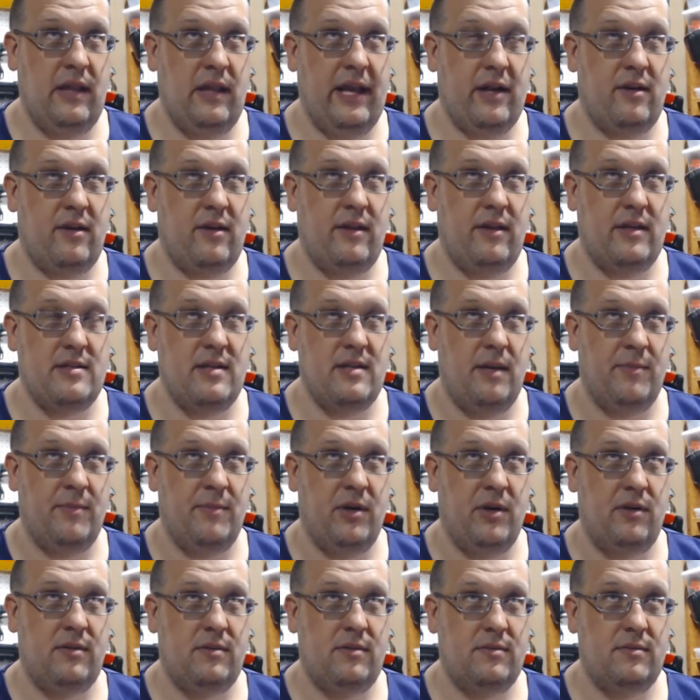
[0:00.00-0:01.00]
later this
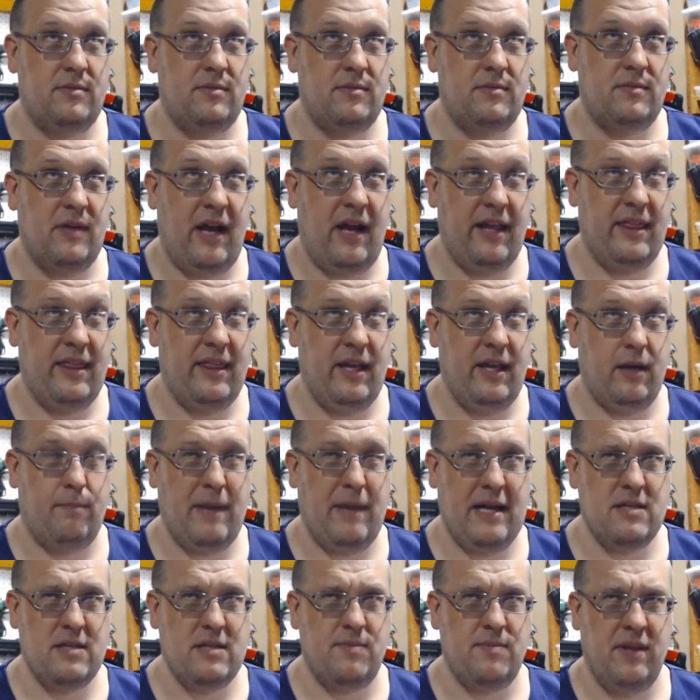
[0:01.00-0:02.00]
summer. I
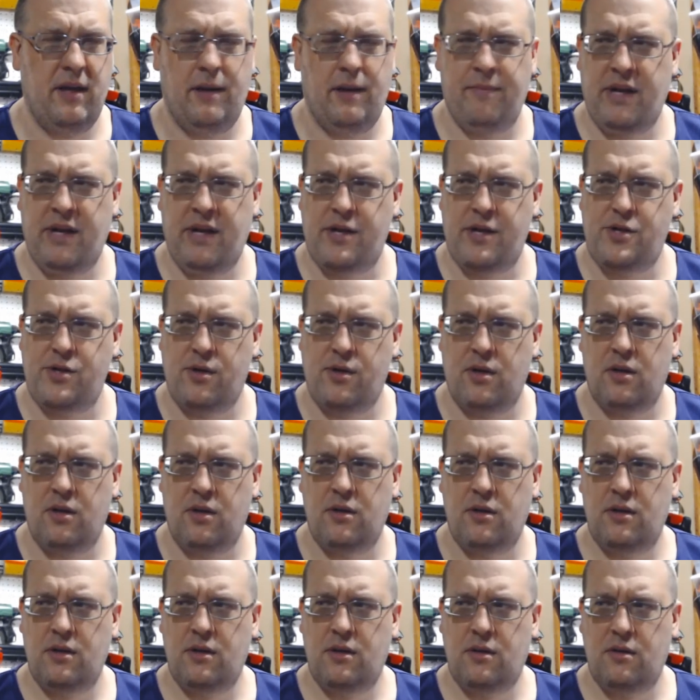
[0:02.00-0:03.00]
think possibly. I'm not
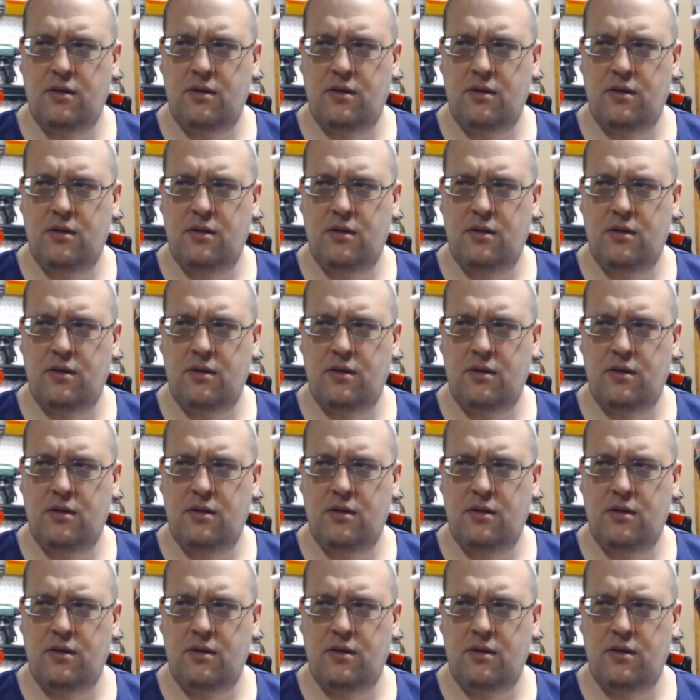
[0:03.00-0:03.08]
sure.